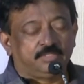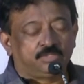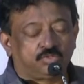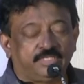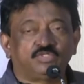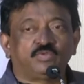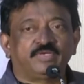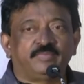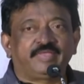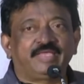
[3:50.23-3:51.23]
So that's when
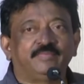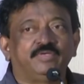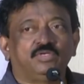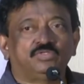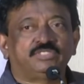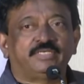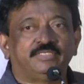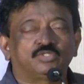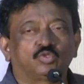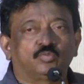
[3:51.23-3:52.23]
it became
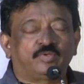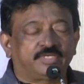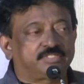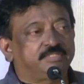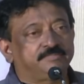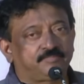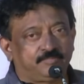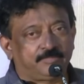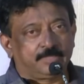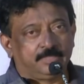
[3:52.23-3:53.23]
Indo-Chinese co-production,
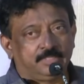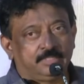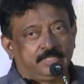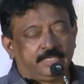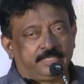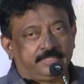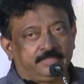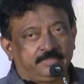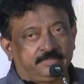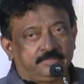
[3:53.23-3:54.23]

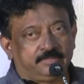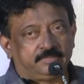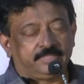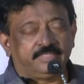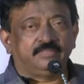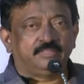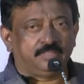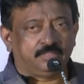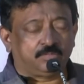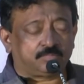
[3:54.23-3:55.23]
and uh, then
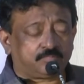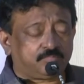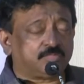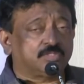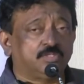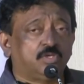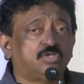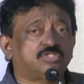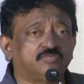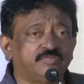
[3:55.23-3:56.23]

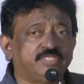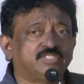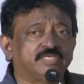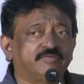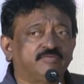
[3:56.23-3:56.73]
lots of things, and